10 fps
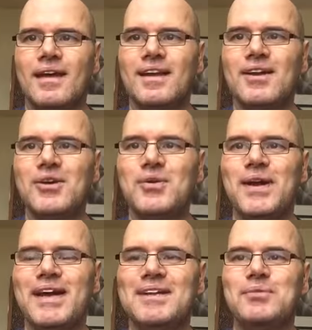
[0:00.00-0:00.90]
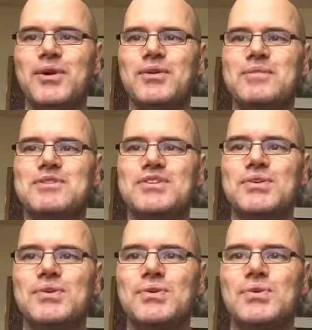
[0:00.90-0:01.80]
Hello and welcome
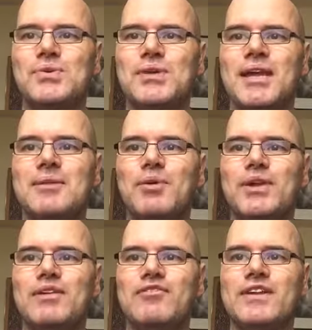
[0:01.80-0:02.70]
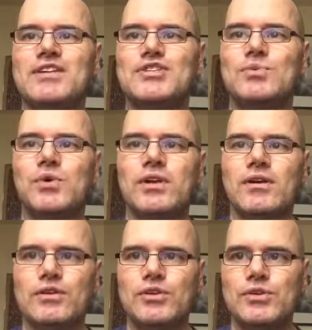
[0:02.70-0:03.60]
to Get the Body and Fitness You Want
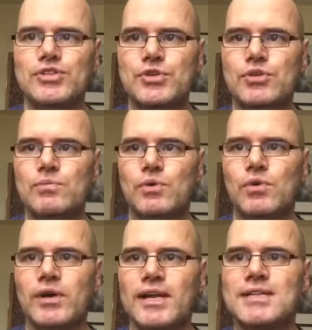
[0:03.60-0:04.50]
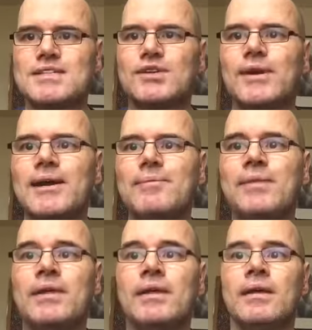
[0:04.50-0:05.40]
on YouTube or Instagram.
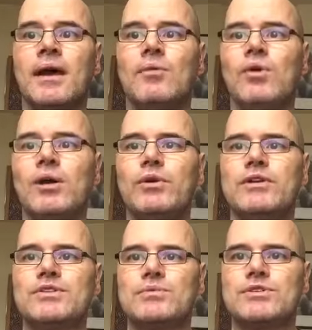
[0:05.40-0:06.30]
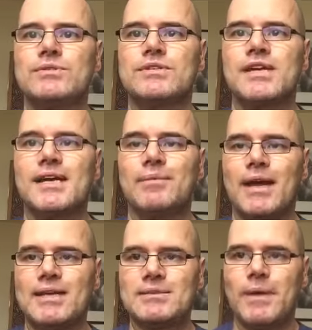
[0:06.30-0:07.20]
And what I want to talk to you today
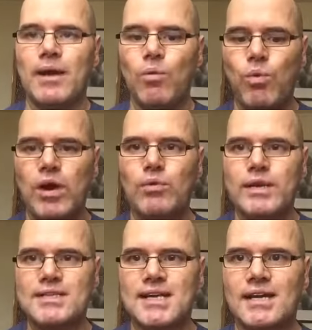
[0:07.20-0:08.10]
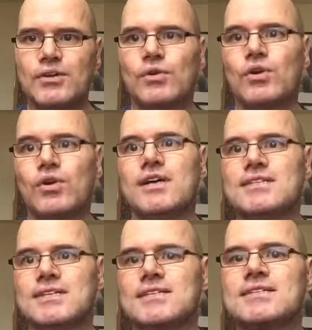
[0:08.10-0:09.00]
about is about wellness under a
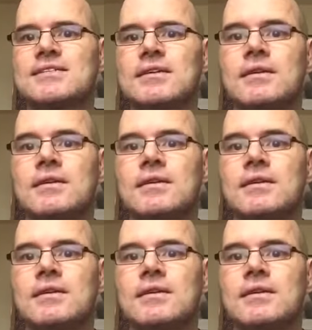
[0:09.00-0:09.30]
crisis.